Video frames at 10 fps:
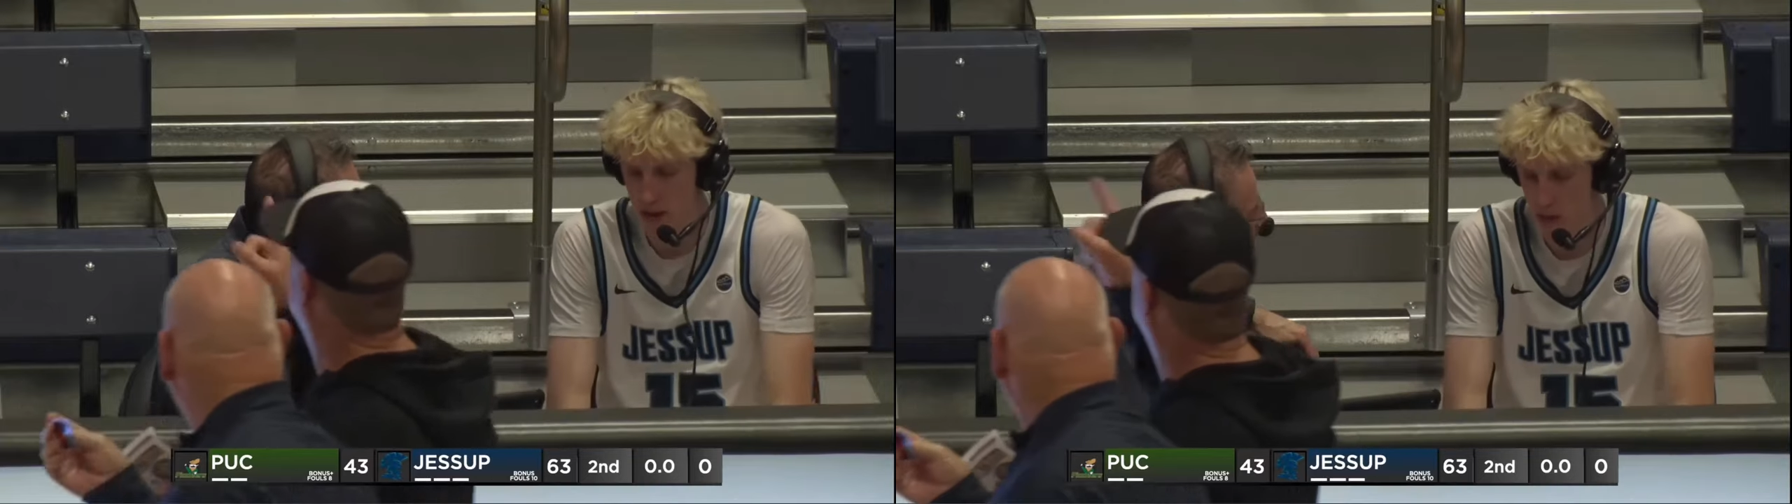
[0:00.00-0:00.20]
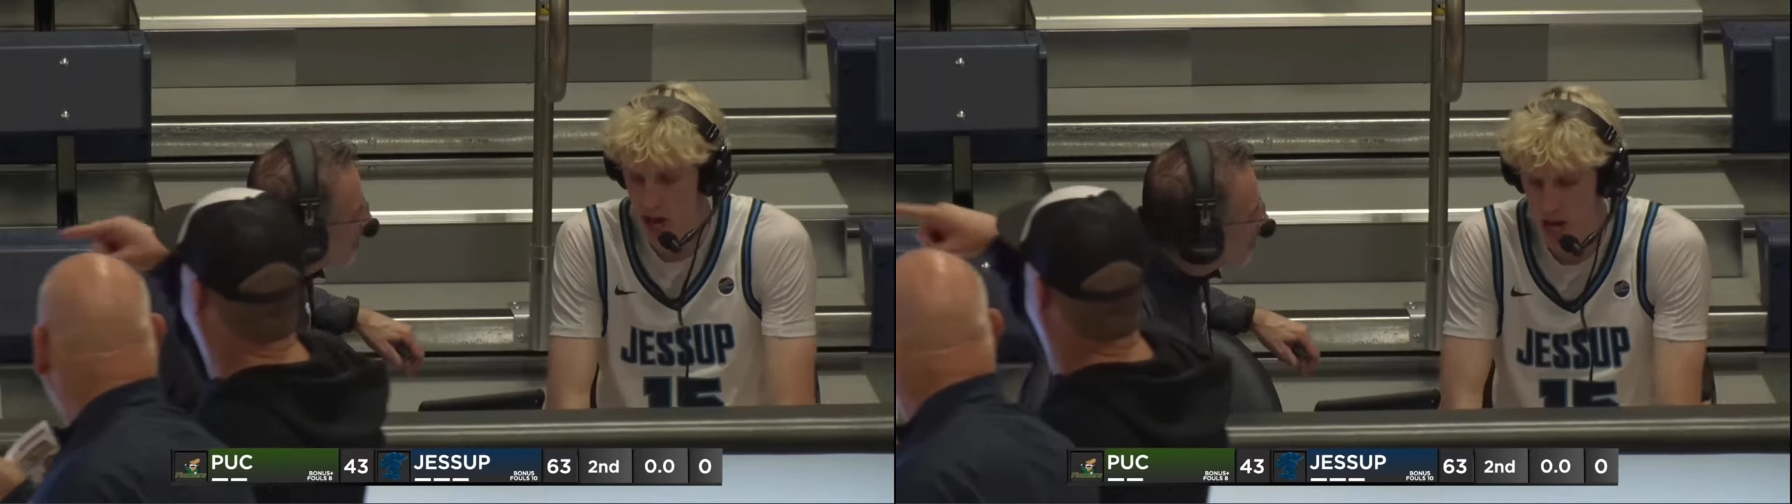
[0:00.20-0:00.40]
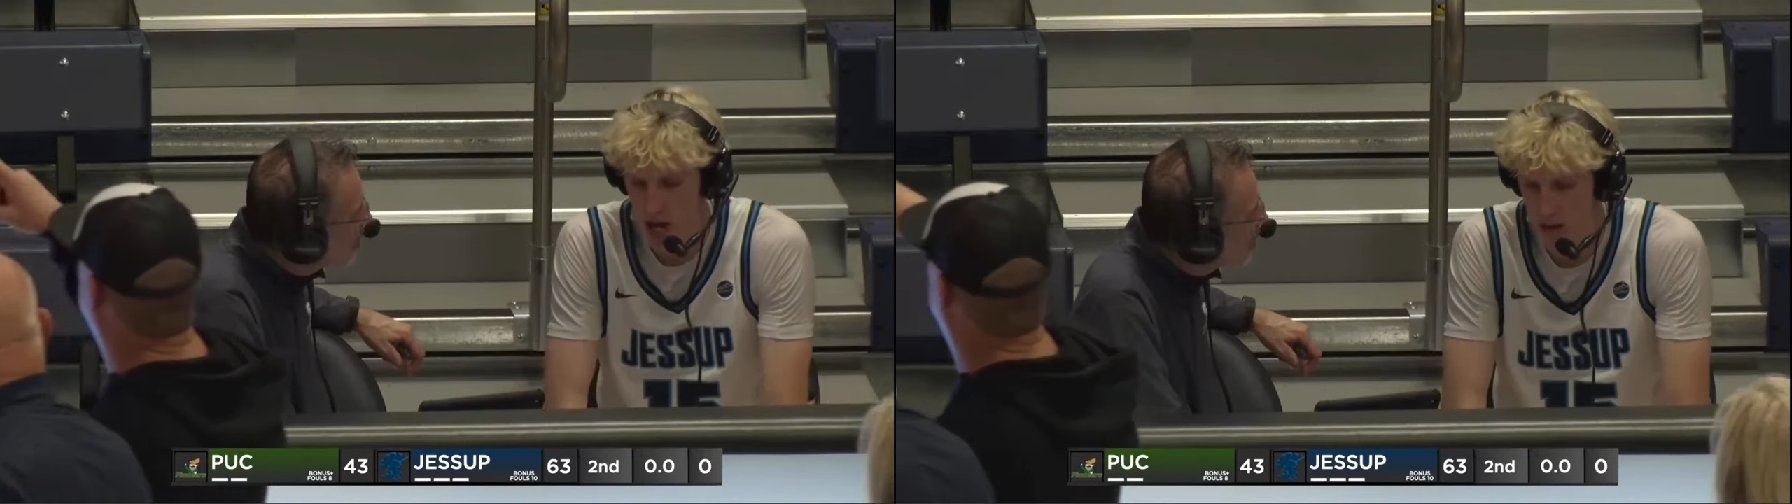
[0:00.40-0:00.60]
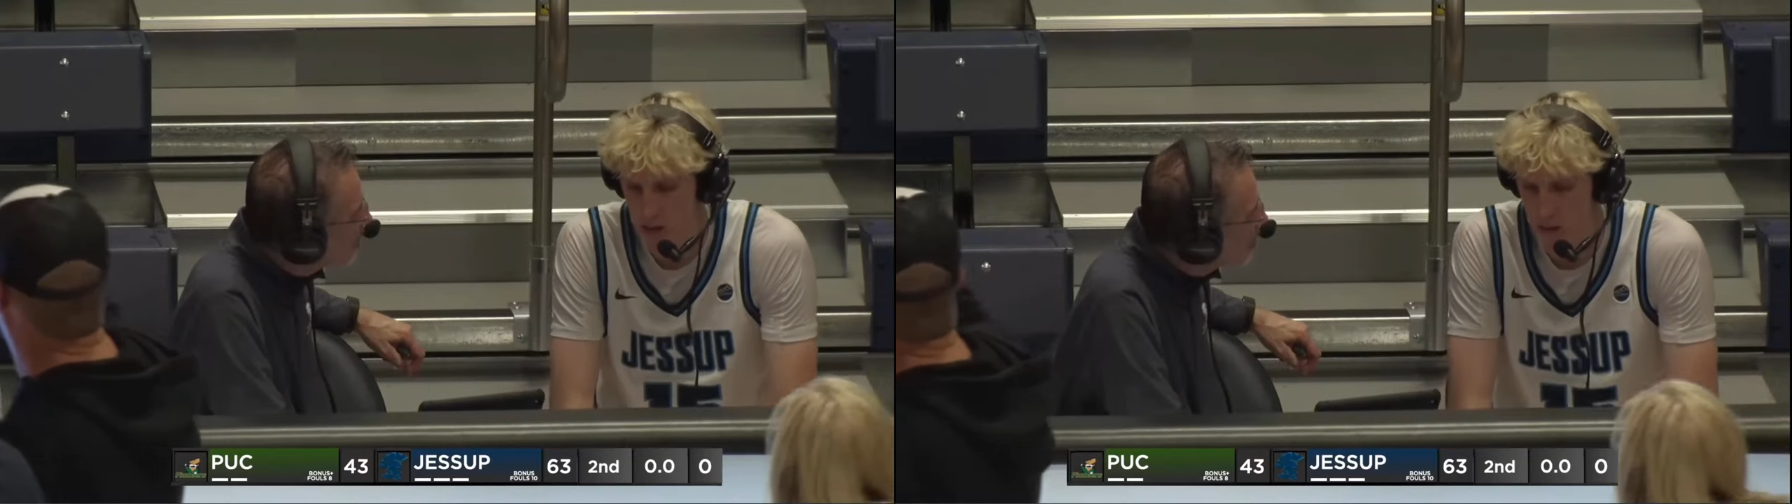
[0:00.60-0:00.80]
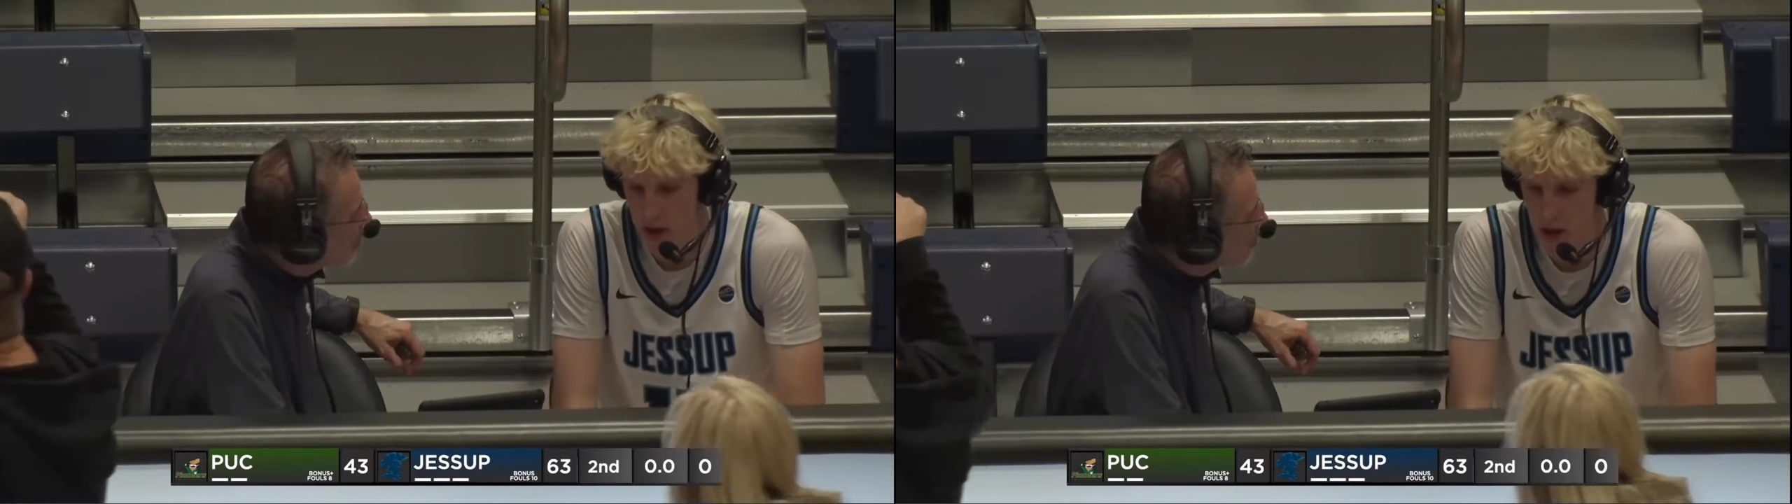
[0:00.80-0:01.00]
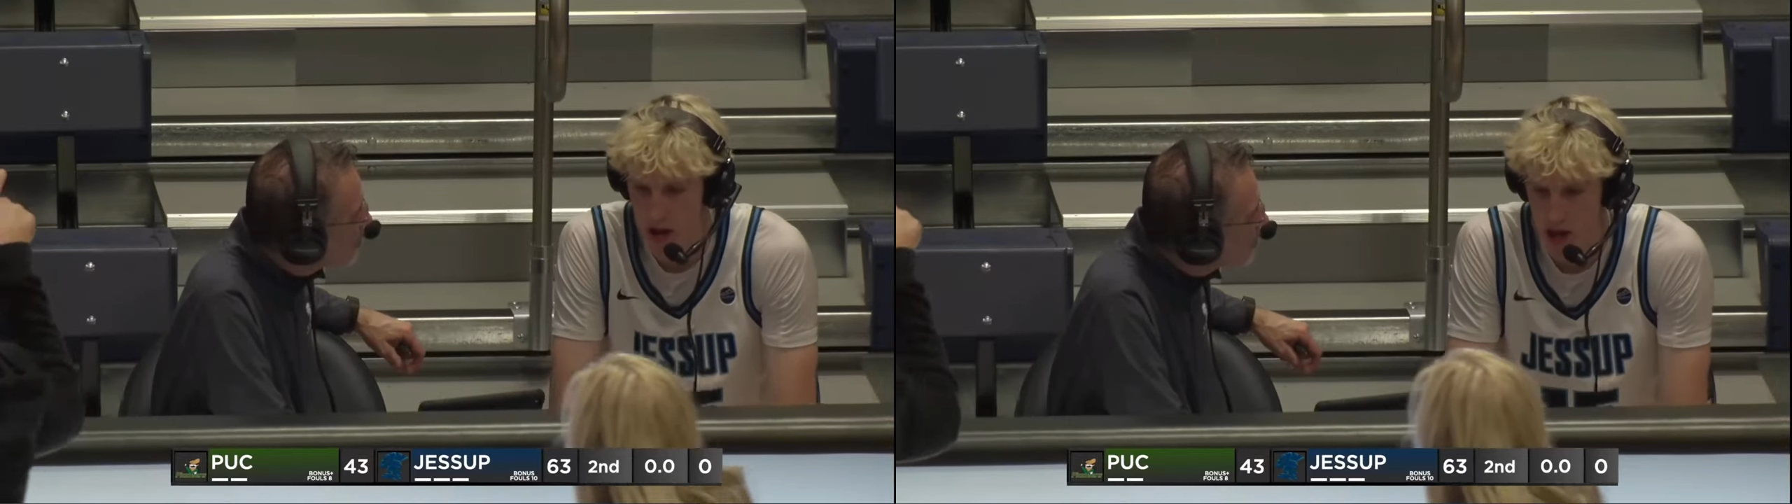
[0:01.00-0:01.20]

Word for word: the relationships we're building,